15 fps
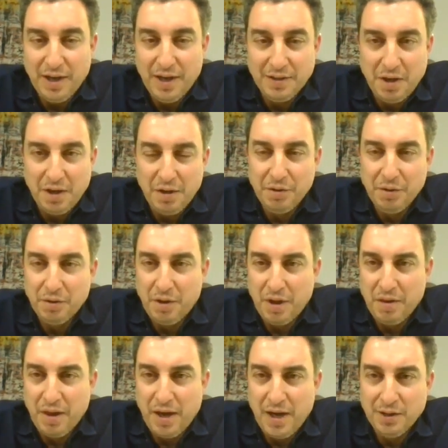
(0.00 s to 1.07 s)
And other
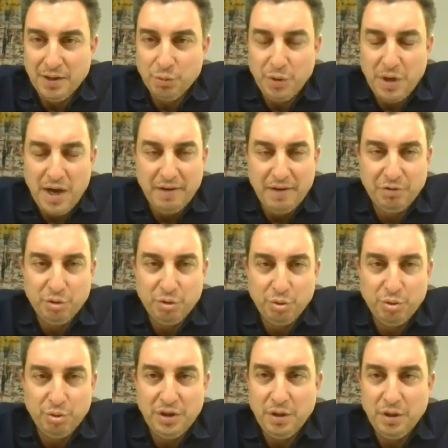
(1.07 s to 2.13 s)
than that, we have
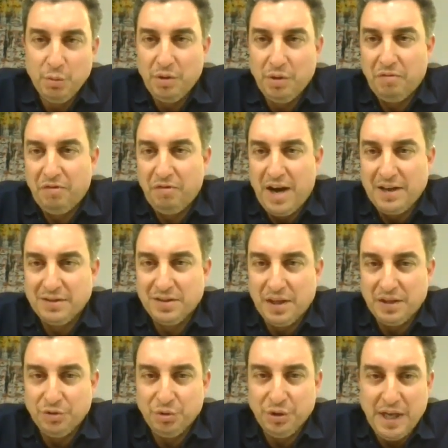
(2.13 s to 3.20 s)
to deal with facts
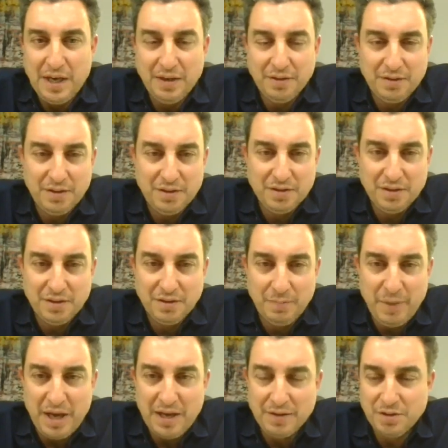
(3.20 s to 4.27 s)
and realities and the
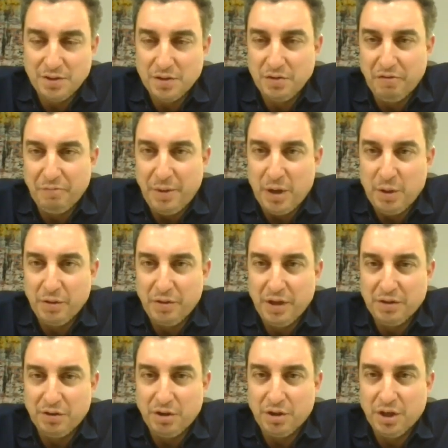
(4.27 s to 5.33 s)
balances of power
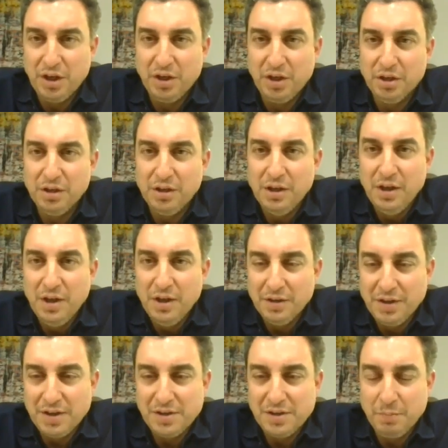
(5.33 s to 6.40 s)
that are here.
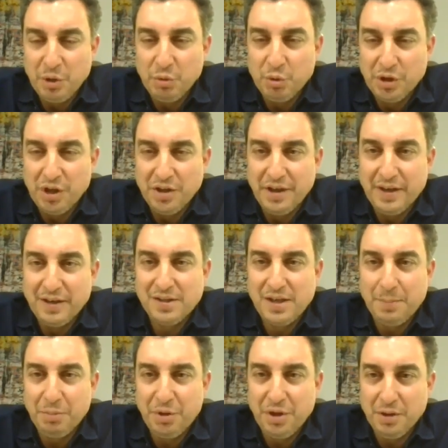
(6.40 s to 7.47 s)
Doesn't mean we're going to
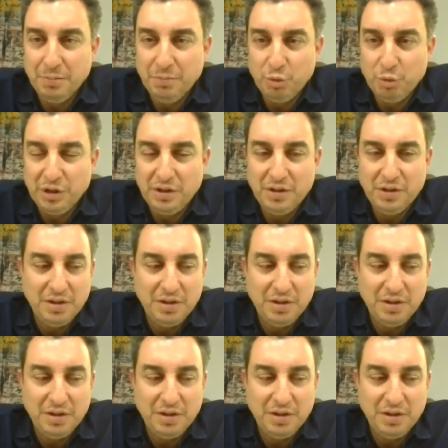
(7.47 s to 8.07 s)
accept them. We